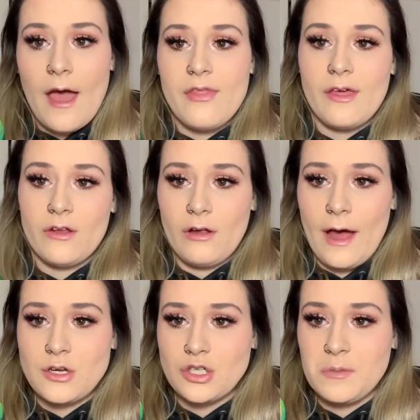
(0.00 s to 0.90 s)
I think it'll
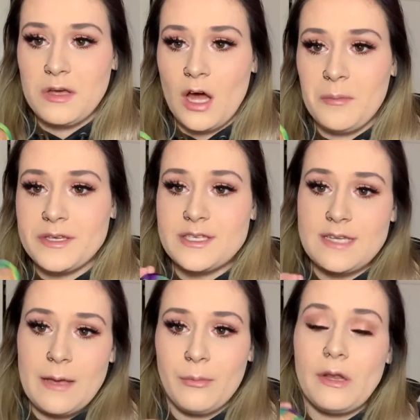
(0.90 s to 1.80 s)
actually become a
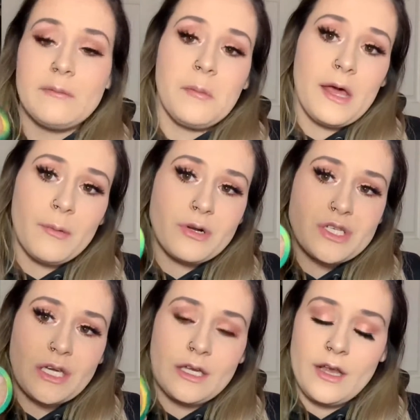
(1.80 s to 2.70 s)
staple in my makeup
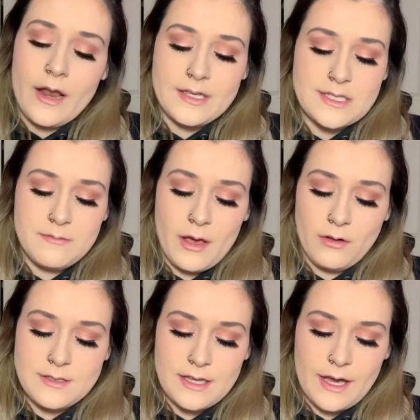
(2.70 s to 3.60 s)
routine, and it
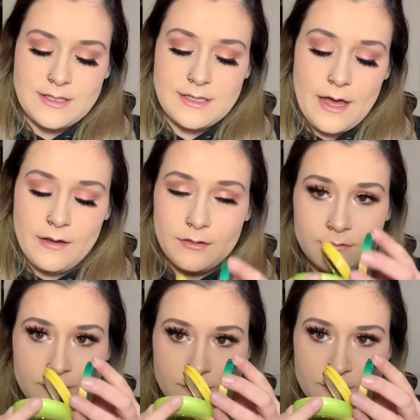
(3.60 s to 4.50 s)
smells, like I said,
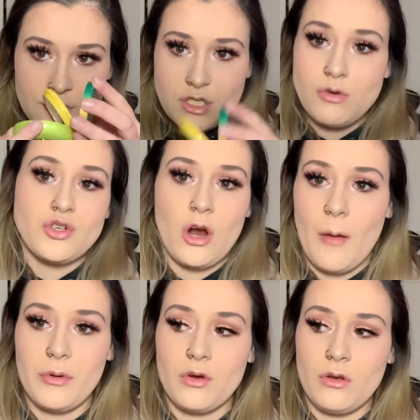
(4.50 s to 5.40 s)
so
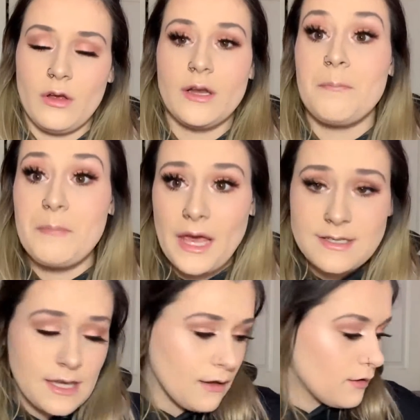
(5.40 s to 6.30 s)
tropical and
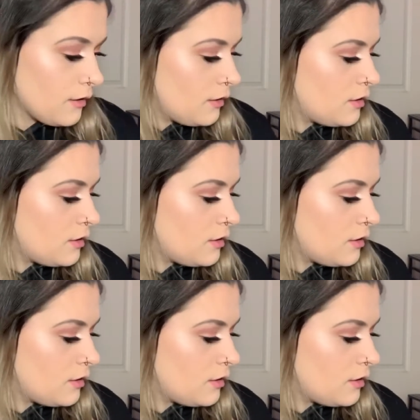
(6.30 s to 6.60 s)
amazing.